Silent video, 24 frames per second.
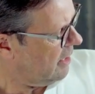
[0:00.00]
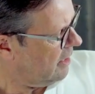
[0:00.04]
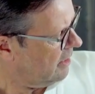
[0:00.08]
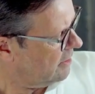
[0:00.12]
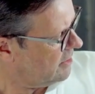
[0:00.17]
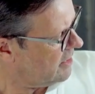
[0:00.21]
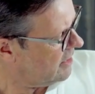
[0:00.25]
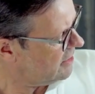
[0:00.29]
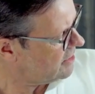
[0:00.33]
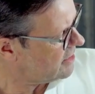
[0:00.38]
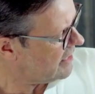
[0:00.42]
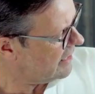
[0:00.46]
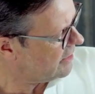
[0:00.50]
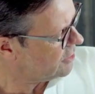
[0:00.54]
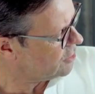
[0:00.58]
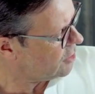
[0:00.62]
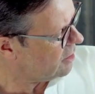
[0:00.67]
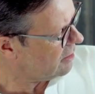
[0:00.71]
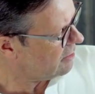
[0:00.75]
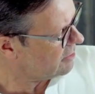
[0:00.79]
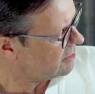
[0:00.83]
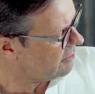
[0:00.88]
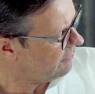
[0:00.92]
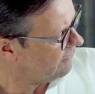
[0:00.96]
Does
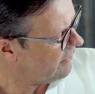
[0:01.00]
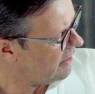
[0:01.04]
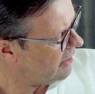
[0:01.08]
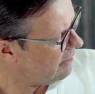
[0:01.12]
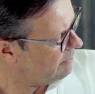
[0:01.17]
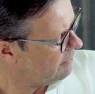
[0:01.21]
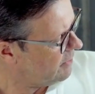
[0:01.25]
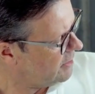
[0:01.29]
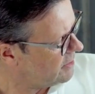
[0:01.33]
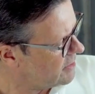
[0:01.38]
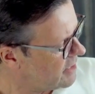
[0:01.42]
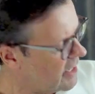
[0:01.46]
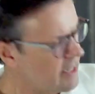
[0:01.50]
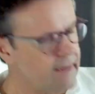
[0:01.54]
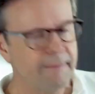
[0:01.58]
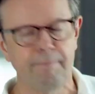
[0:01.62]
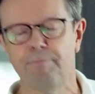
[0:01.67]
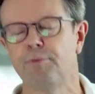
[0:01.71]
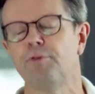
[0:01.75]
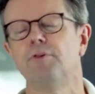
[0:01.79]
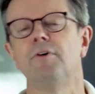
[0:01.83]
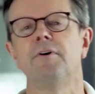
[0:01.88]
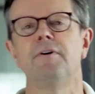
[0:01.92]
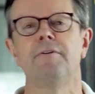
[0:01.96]
Agile development
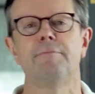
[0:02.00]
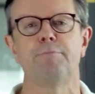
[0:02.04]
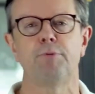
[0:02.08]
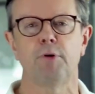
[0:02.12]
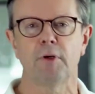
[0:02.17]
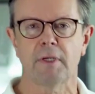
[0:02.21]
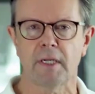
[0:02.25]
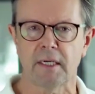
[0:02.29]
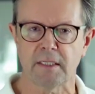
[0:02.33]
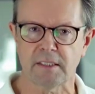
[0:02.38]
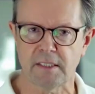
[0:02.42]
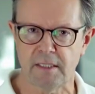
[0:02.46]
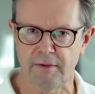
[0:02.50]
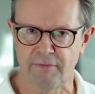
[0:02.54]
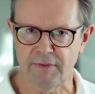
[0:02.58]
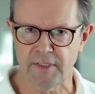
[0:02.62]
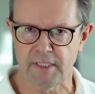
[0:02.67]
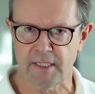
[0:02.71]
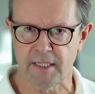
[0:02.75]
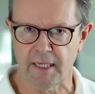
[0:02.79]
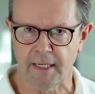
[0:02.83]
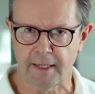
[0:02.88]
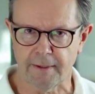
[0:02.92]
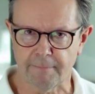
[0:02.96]
improve
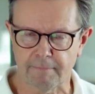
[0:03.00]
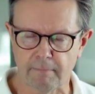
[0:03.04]
productivity?